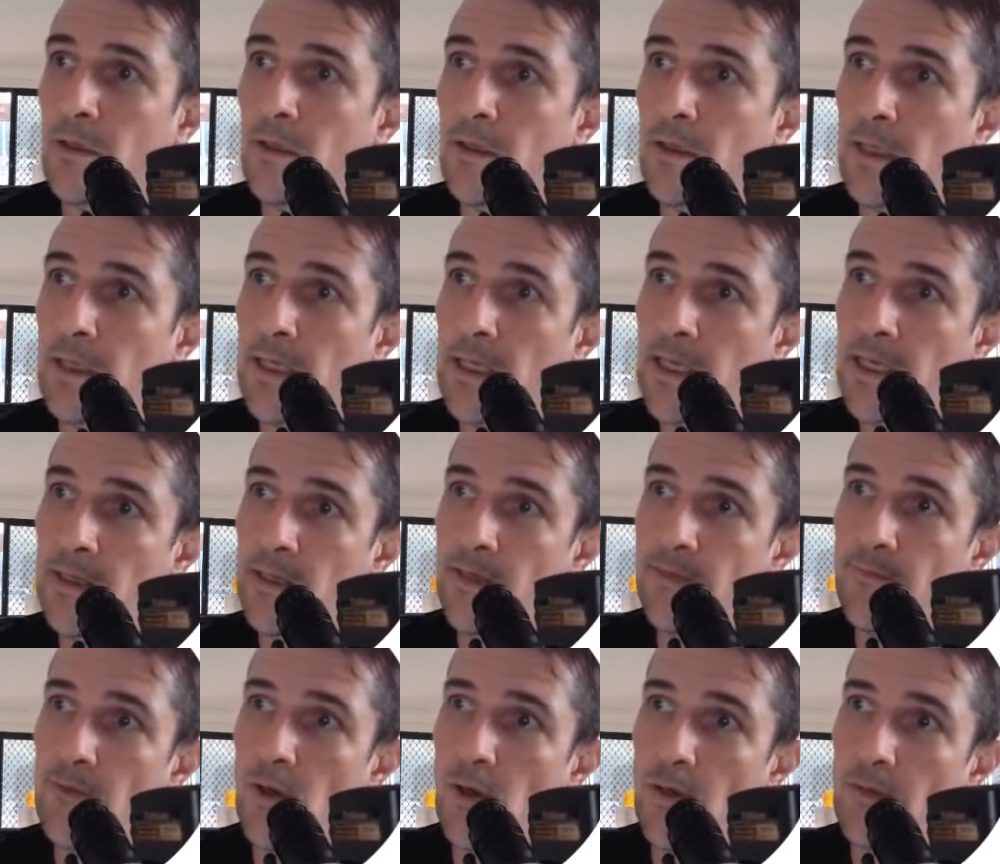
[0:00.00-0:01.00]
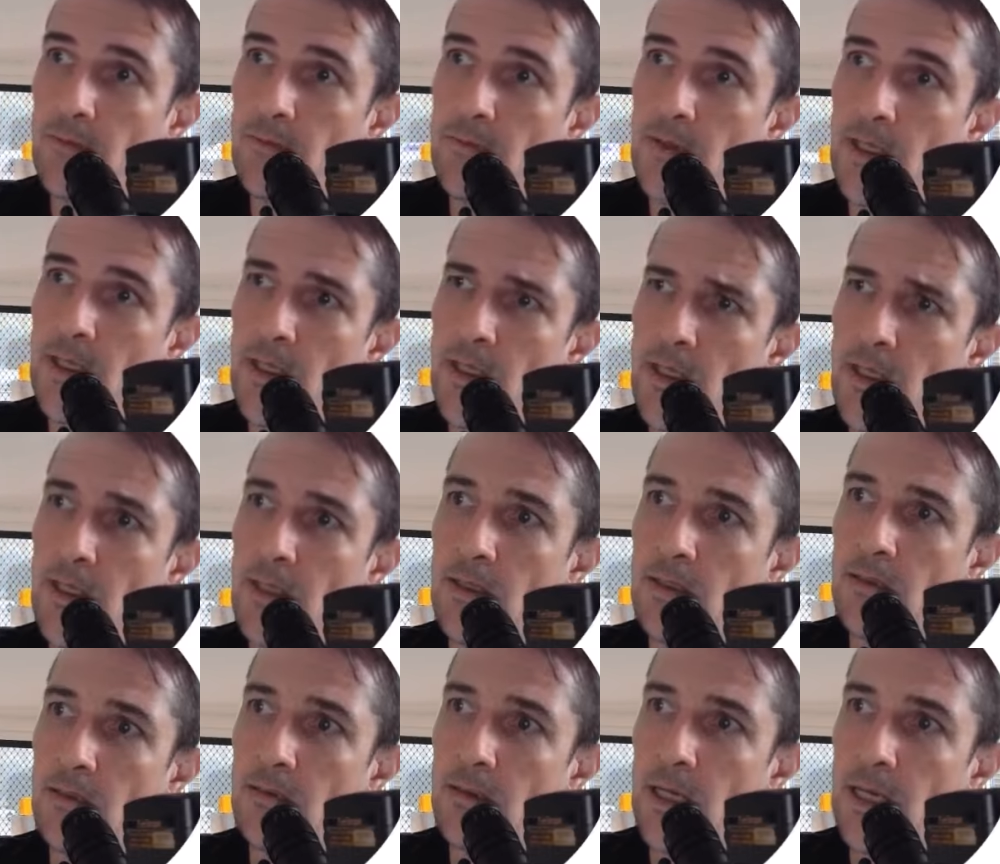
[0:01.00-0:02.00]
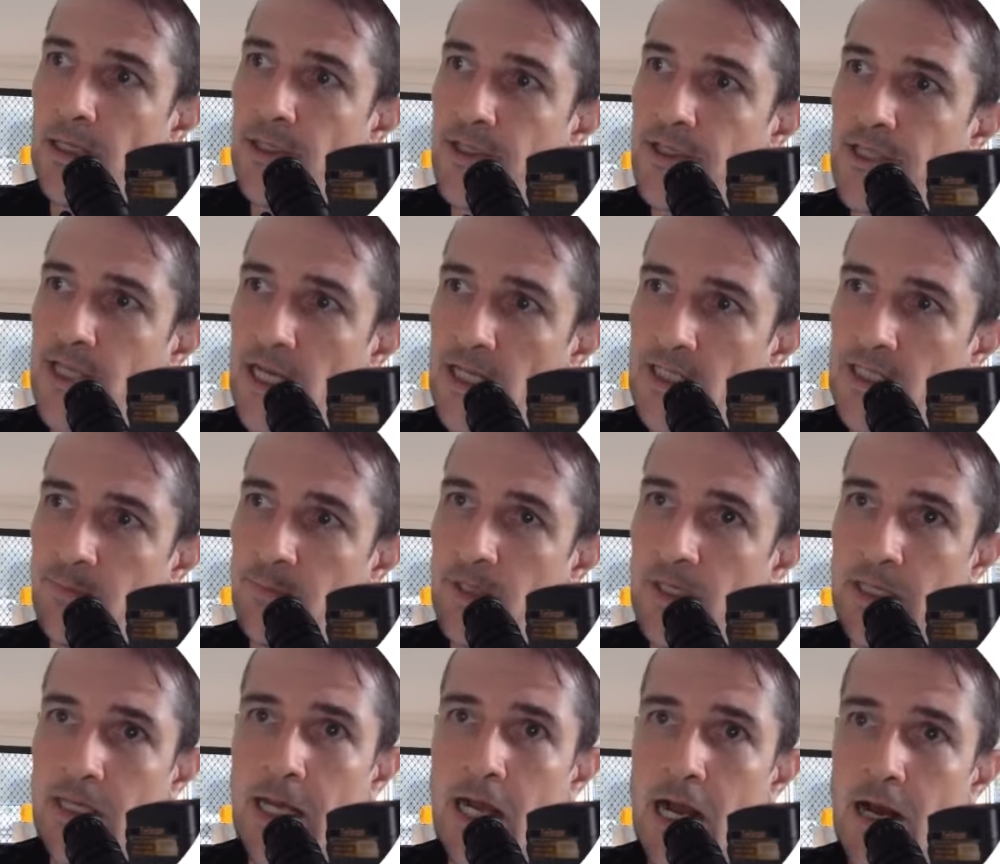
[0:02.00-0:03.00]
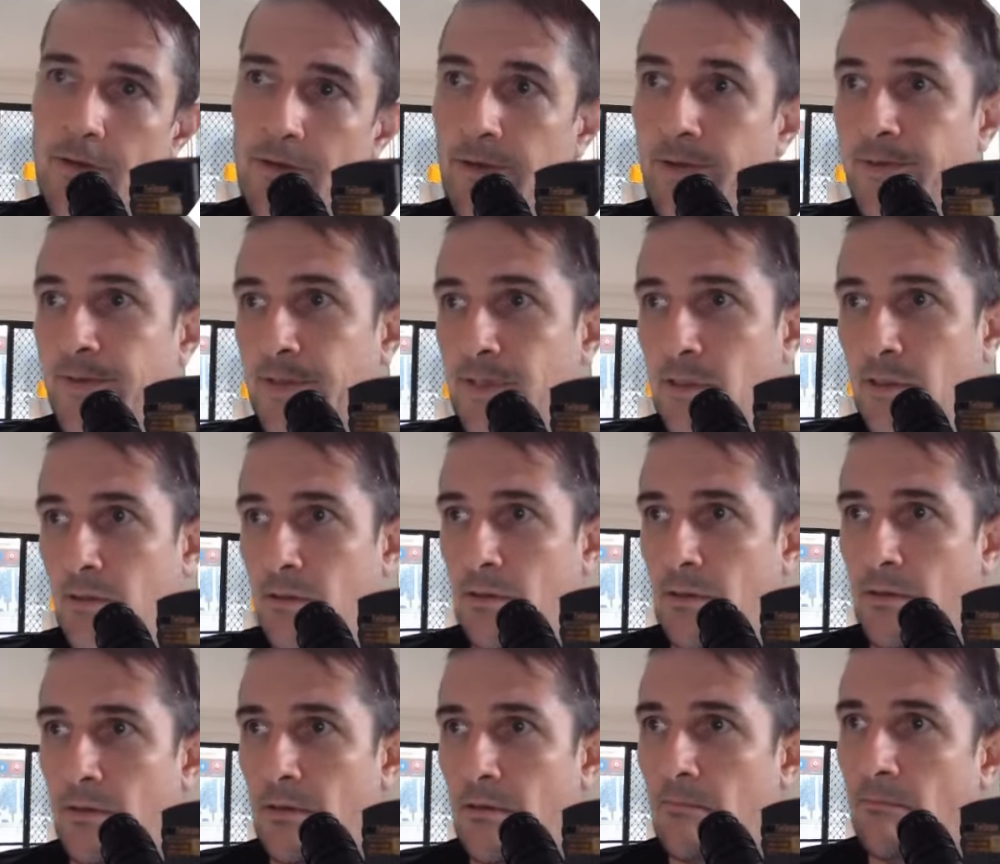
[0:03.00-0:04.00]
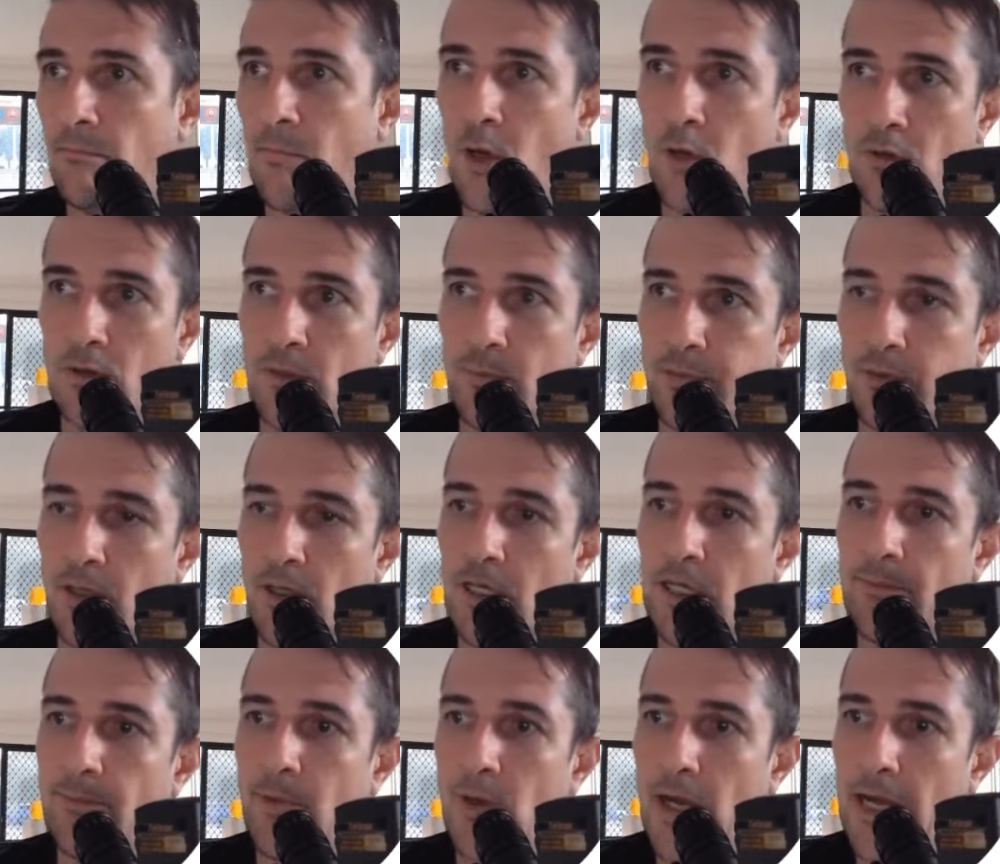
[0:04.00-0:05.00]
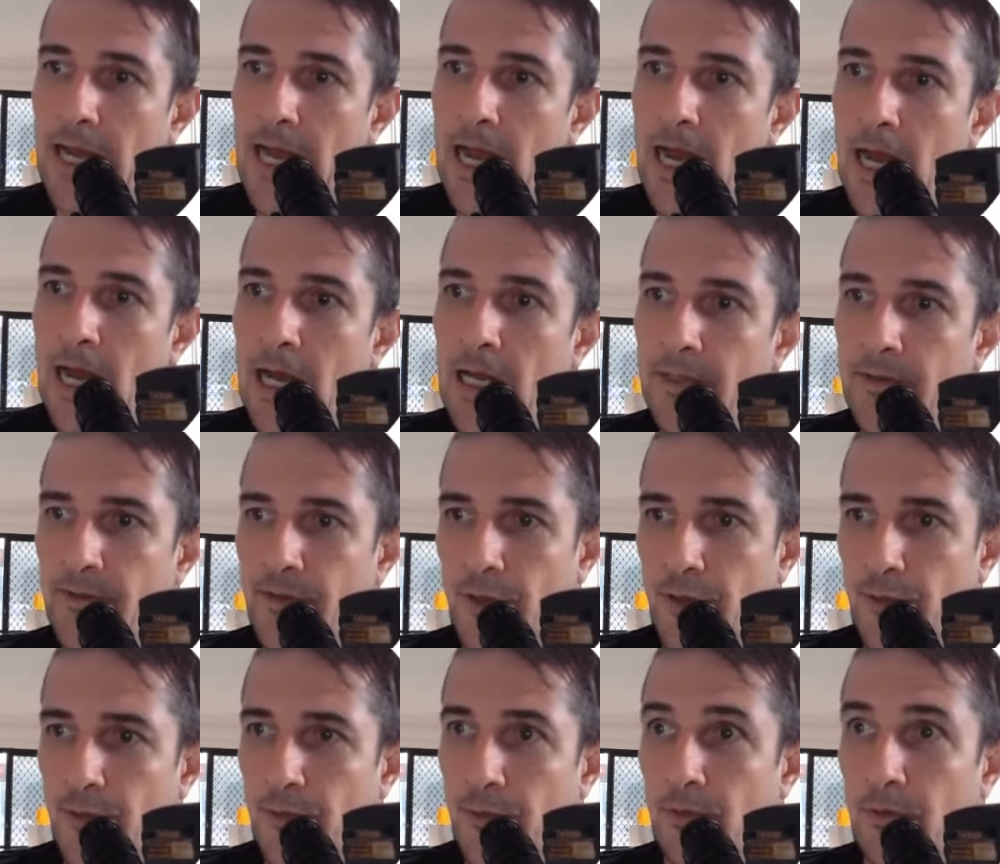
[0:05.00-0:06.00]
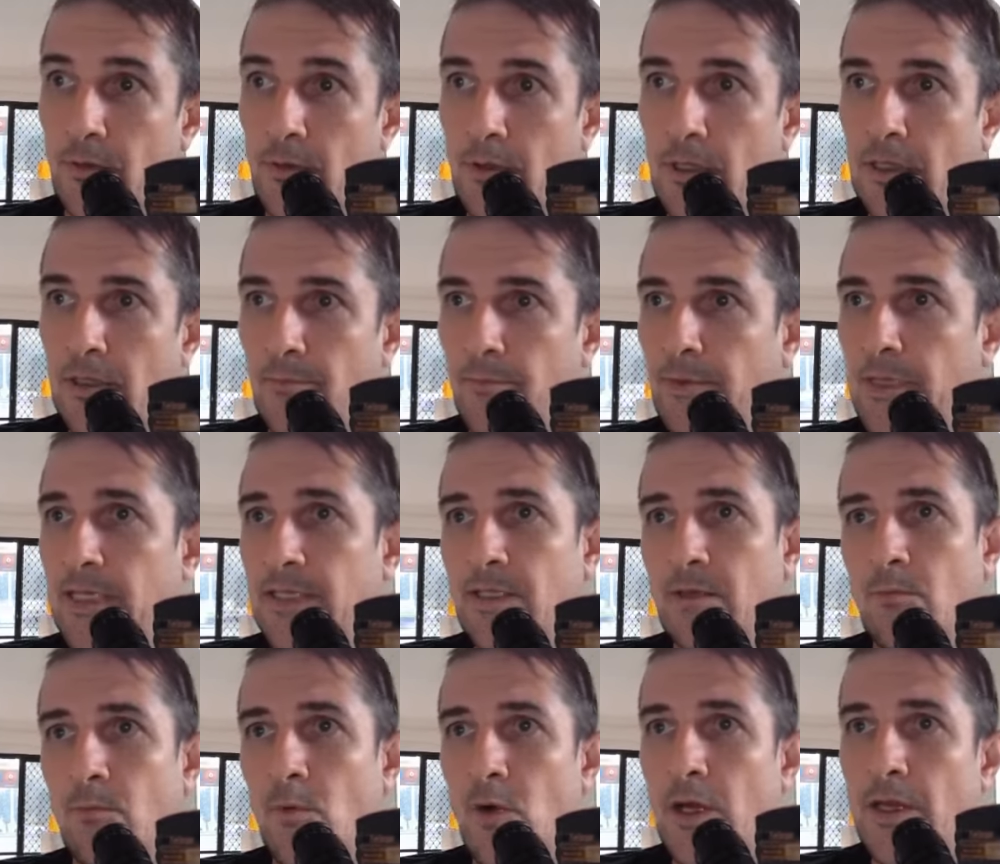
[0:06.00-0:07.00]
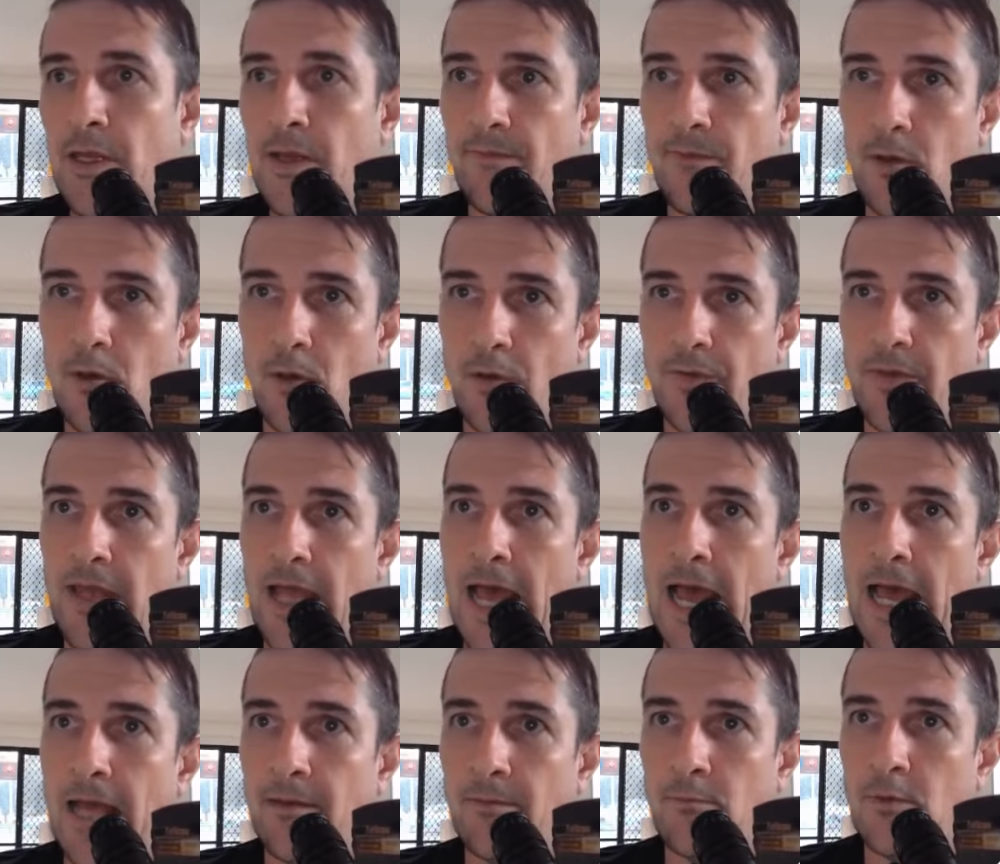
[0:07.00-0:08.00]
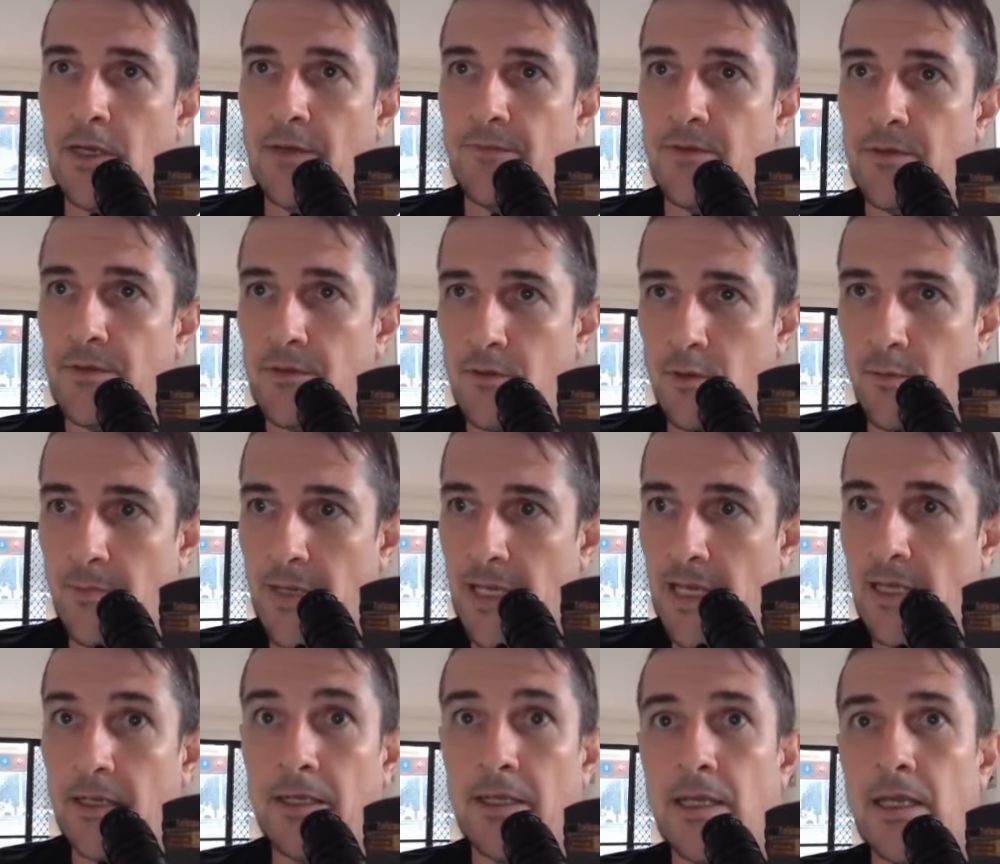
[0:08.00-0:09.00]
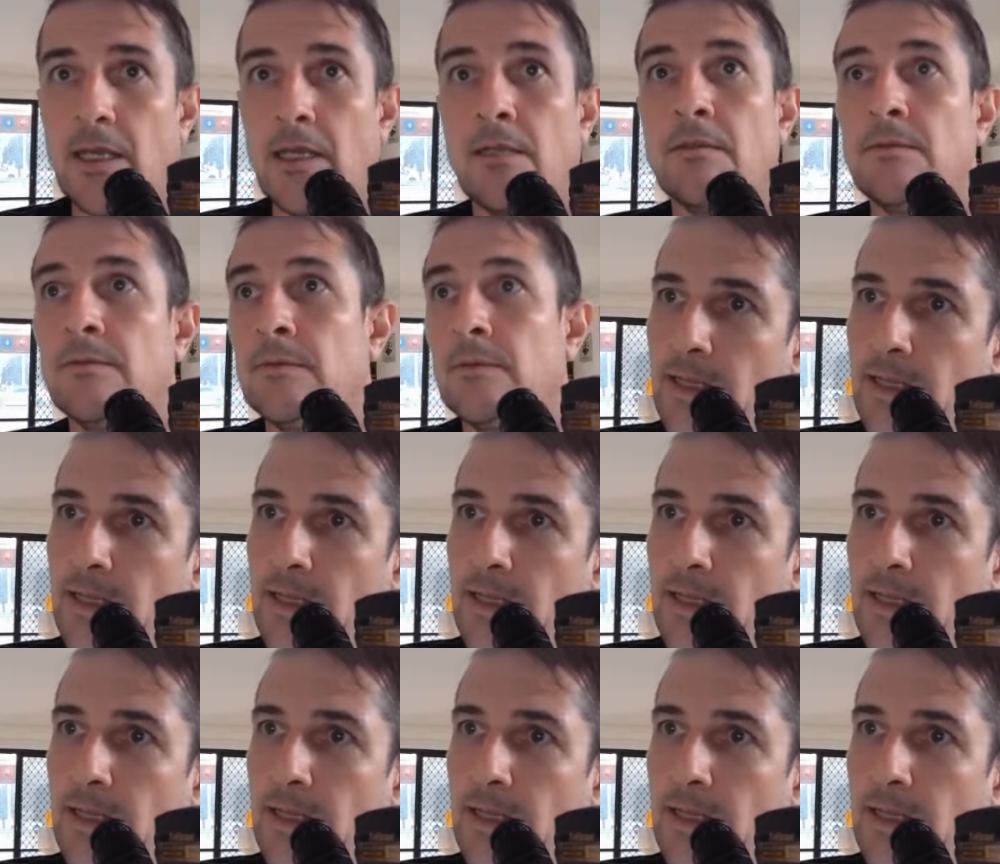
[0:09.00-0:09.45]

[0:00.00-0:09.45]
And they've got the adjustment current multiplied by R2. And the reason why they've got that, we'll have to zoom out again.